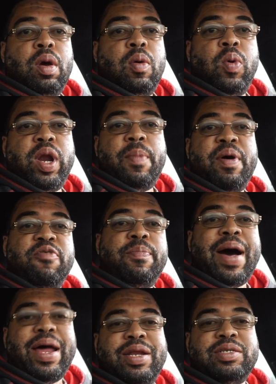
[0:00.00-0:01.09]
What up,
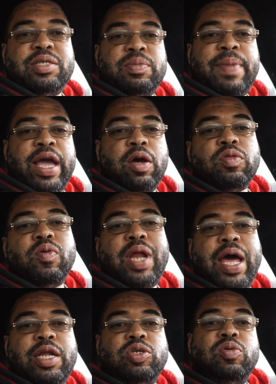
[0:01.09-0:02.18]
everybody? This is
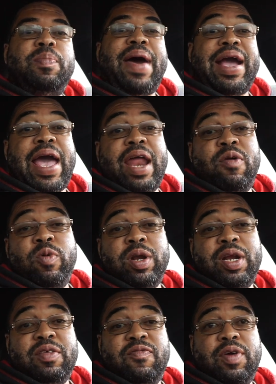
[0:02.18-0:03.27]
Mango392 back at it with
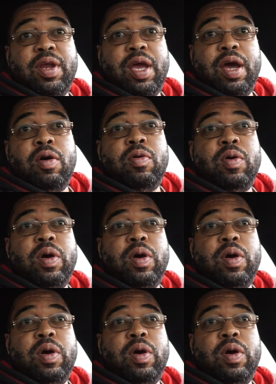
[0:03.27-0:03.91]
another video.